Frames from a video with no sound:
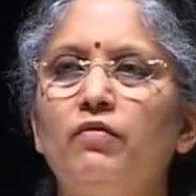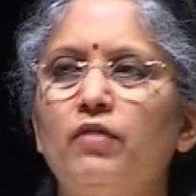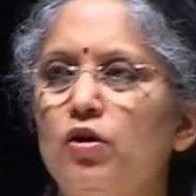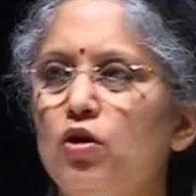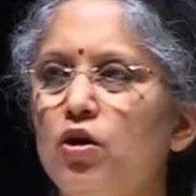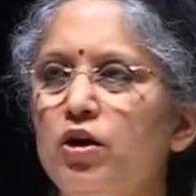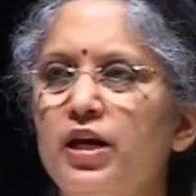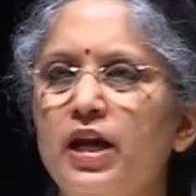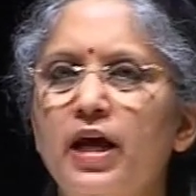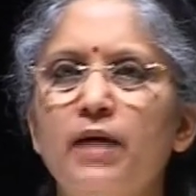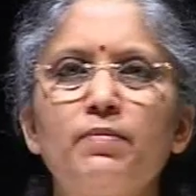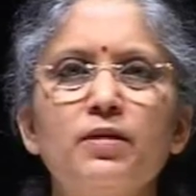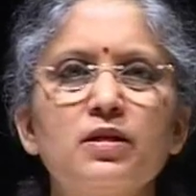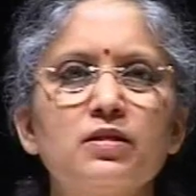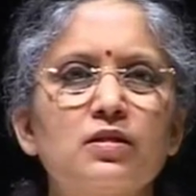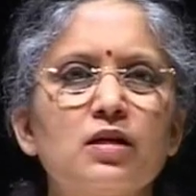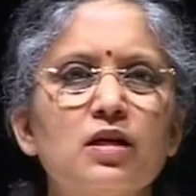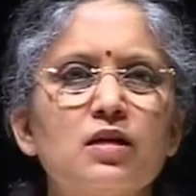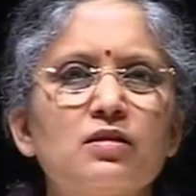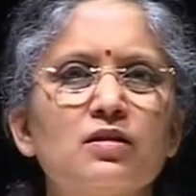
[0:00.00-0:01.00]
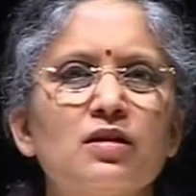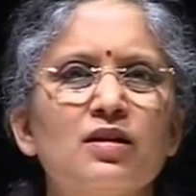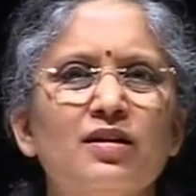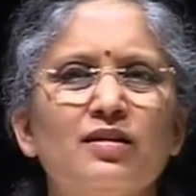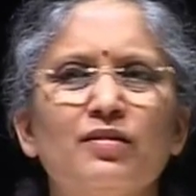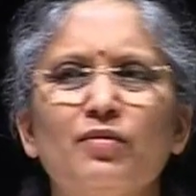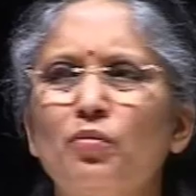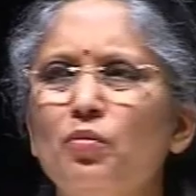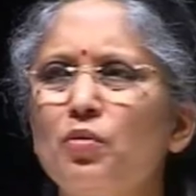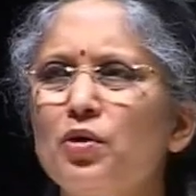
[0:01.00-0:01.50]
When your neighbor says,
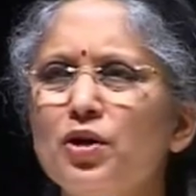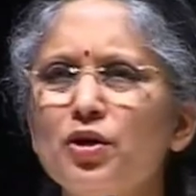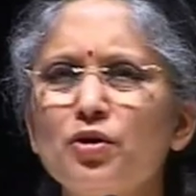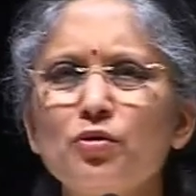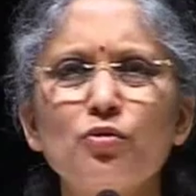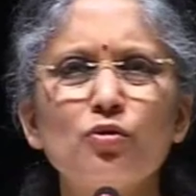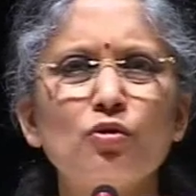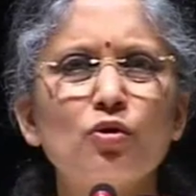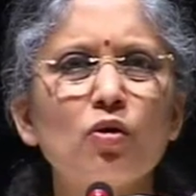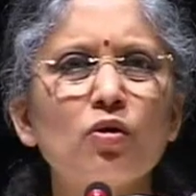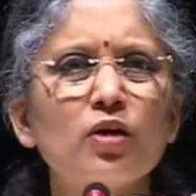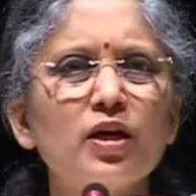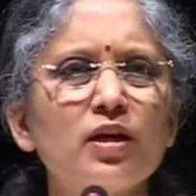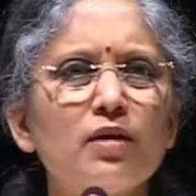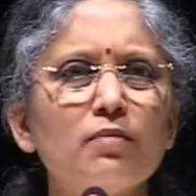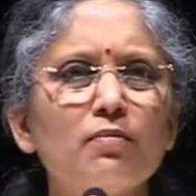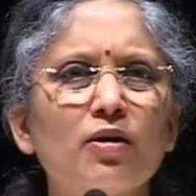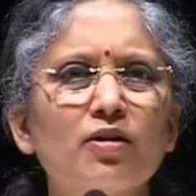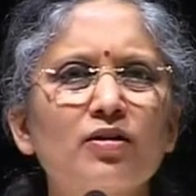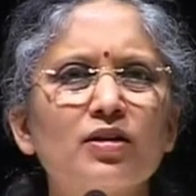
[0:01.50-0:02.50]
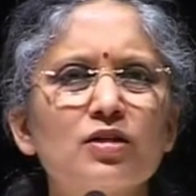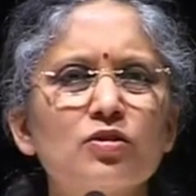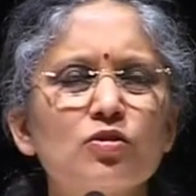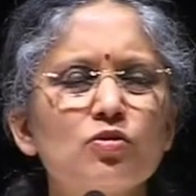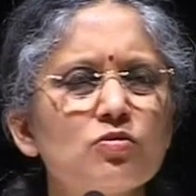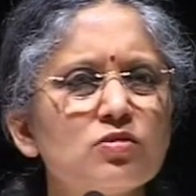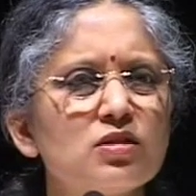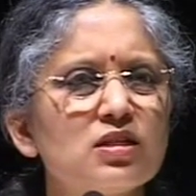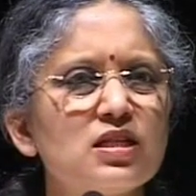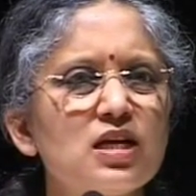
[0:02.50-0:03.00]
what are you talking about?
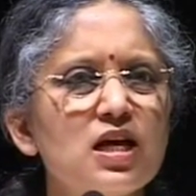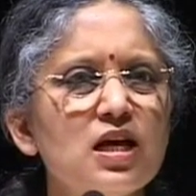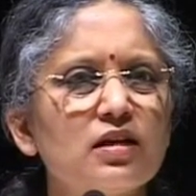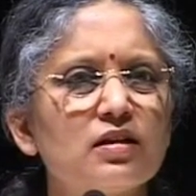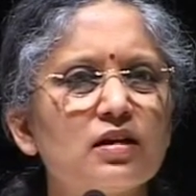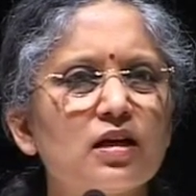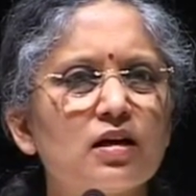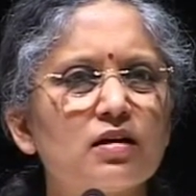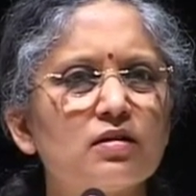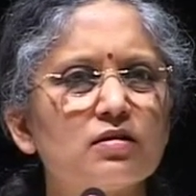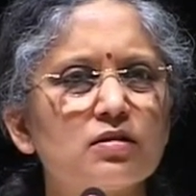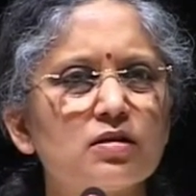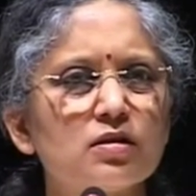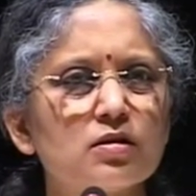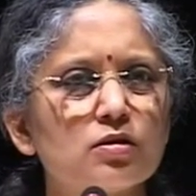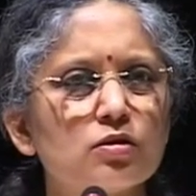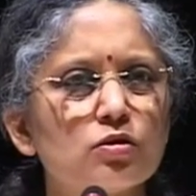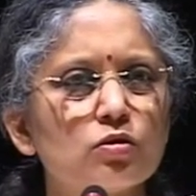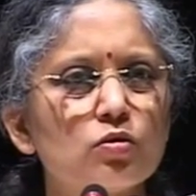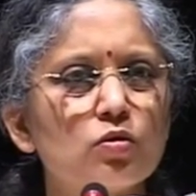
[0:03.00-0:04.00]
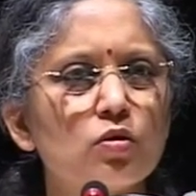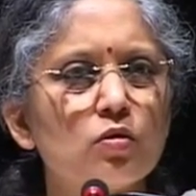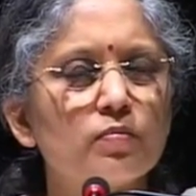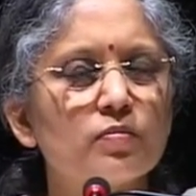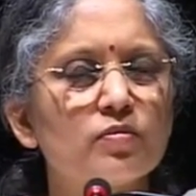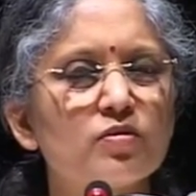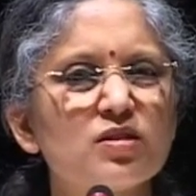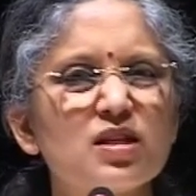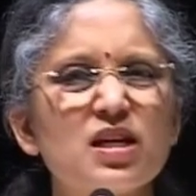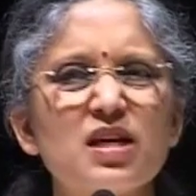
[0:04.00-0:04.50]
There's no snake there, it's just a
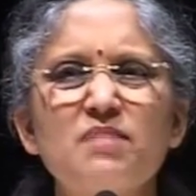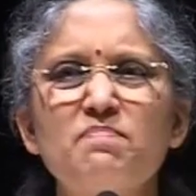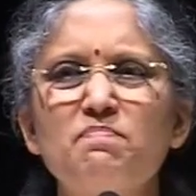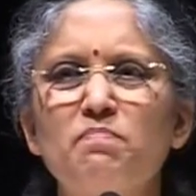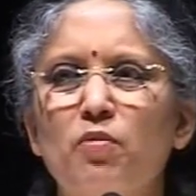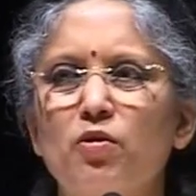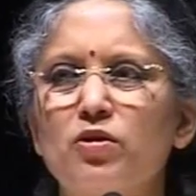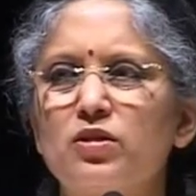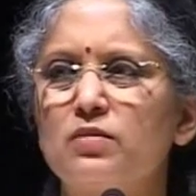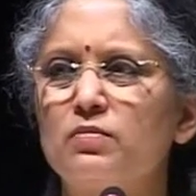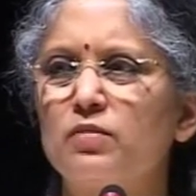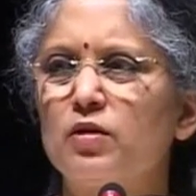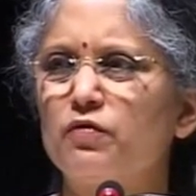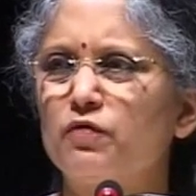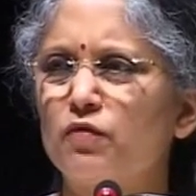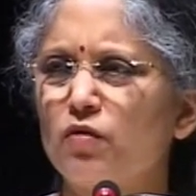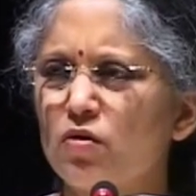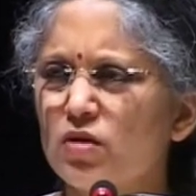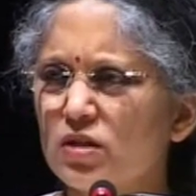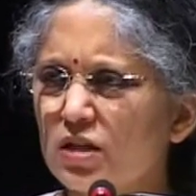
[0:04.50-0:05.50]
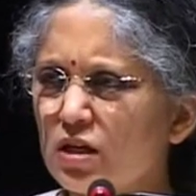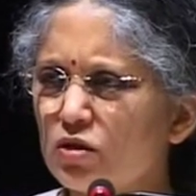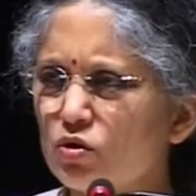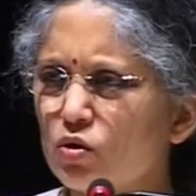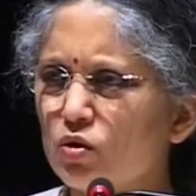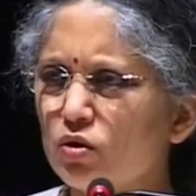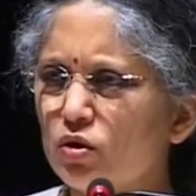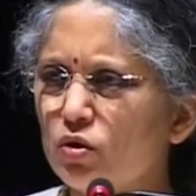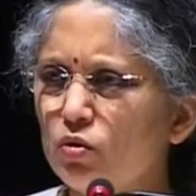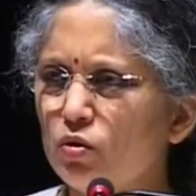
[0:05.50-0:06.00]
rope. You say, impossible. Of course I
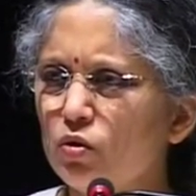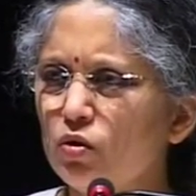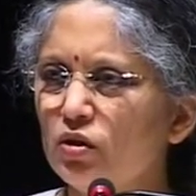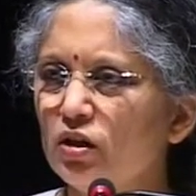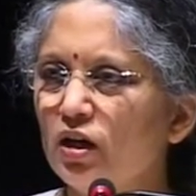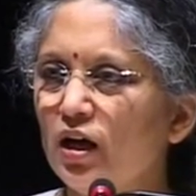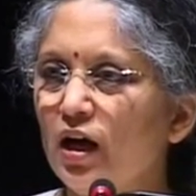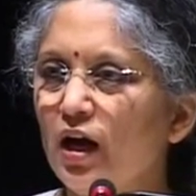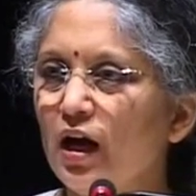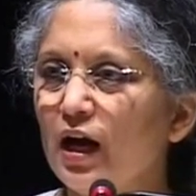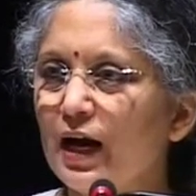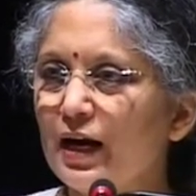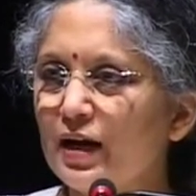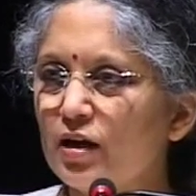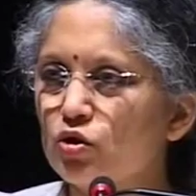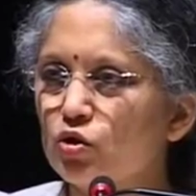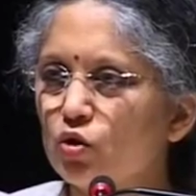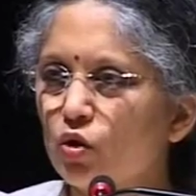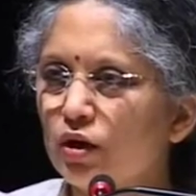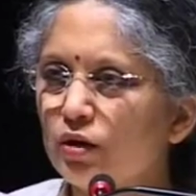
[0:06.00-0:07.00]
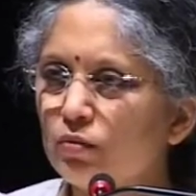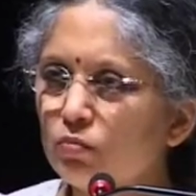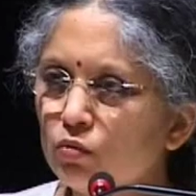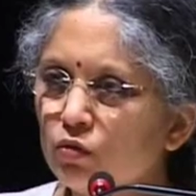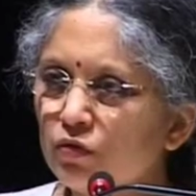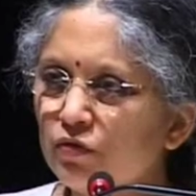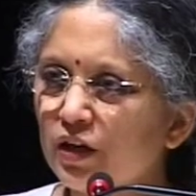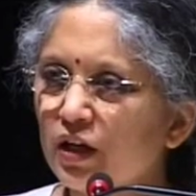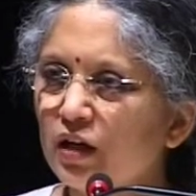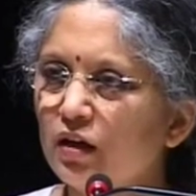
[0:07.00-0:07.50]
saw the hood and I saw it
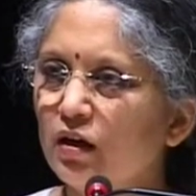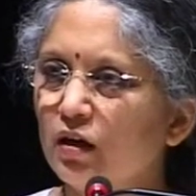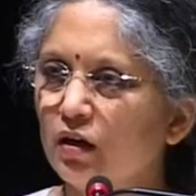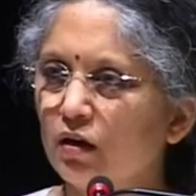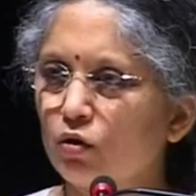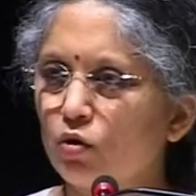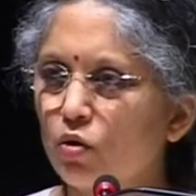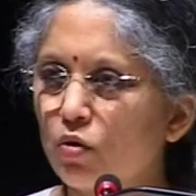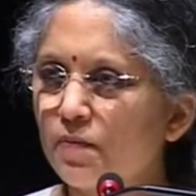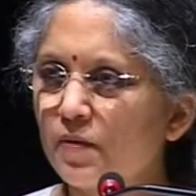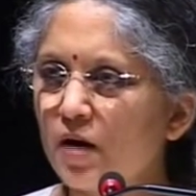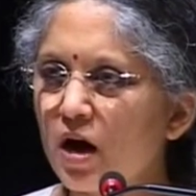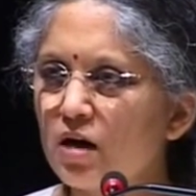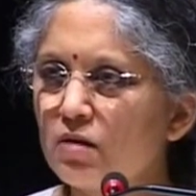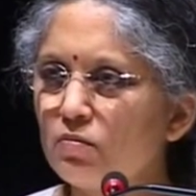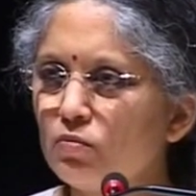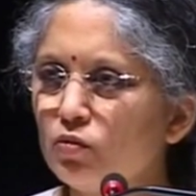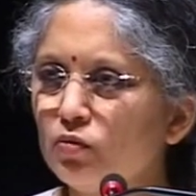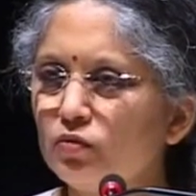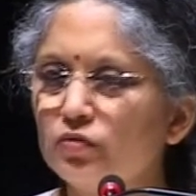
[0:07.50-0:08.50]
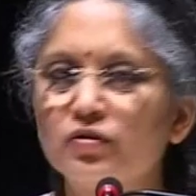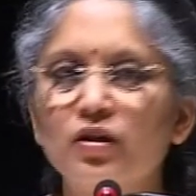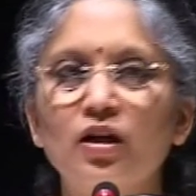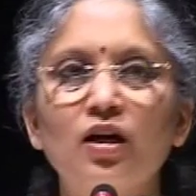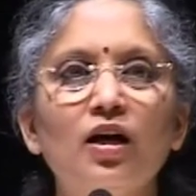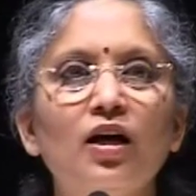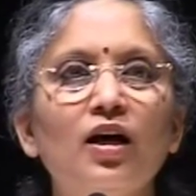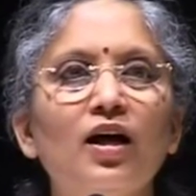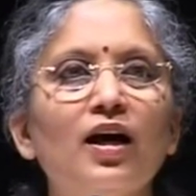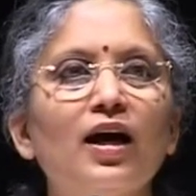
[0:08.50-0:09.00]
moving. A rope can't move.
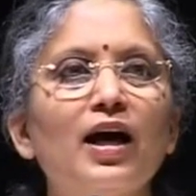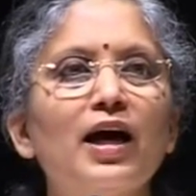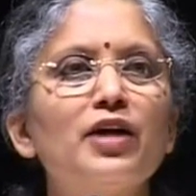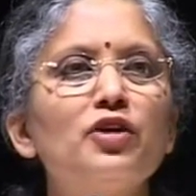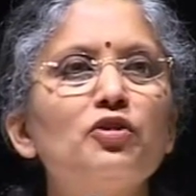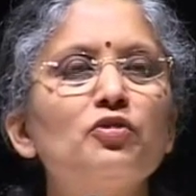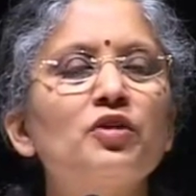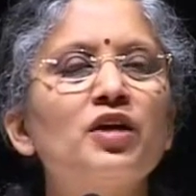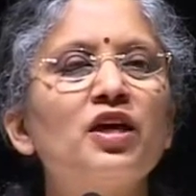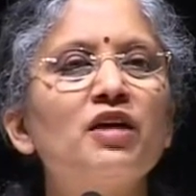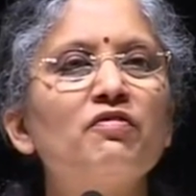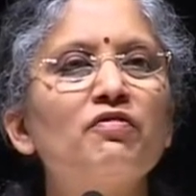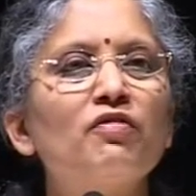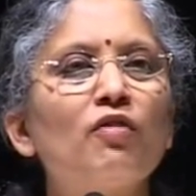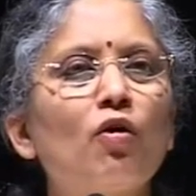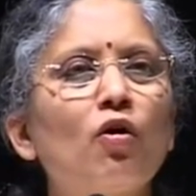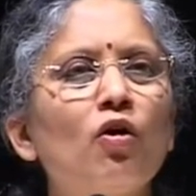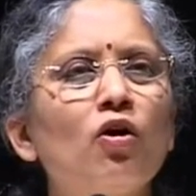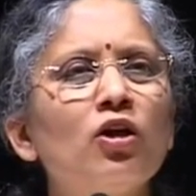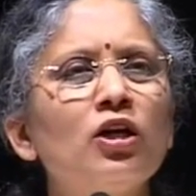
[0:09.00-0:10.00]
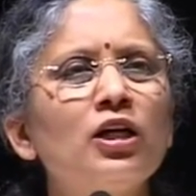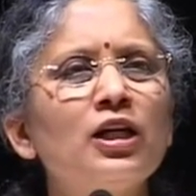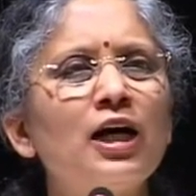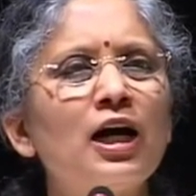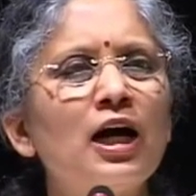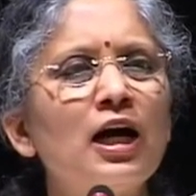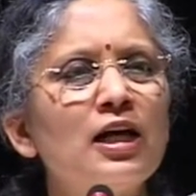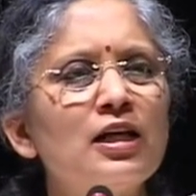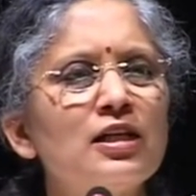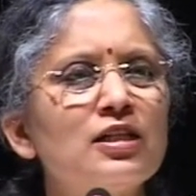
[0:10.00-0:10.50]
And you give all
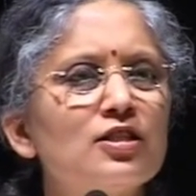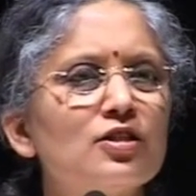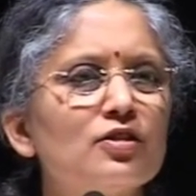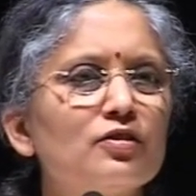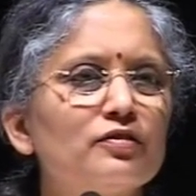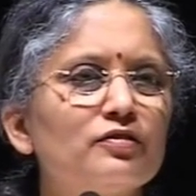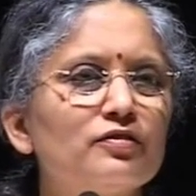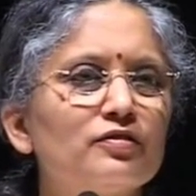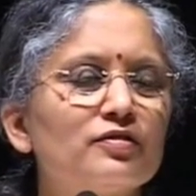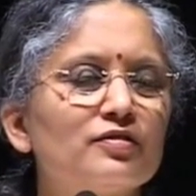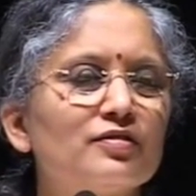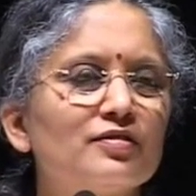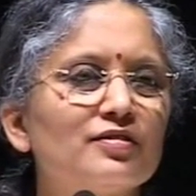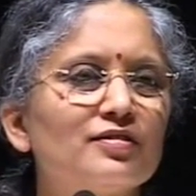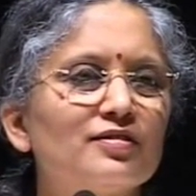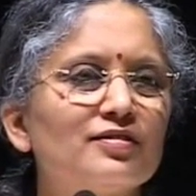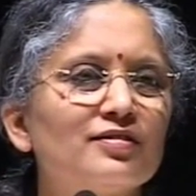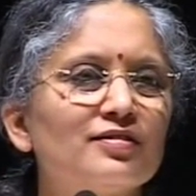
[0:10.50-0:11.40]
kinds of